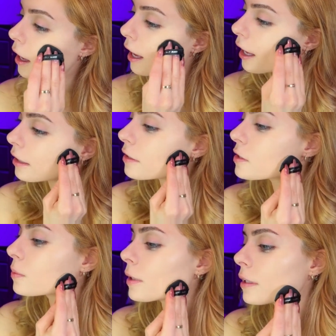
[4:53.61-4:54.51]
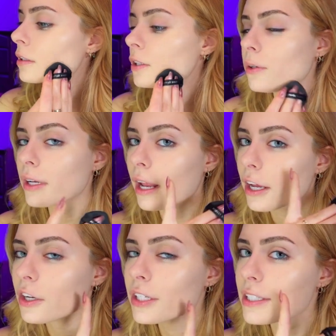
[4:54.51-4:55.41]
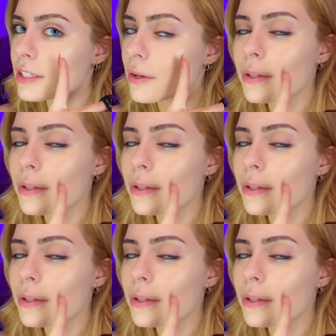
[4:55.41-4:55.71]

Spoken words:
And this one, you can actually still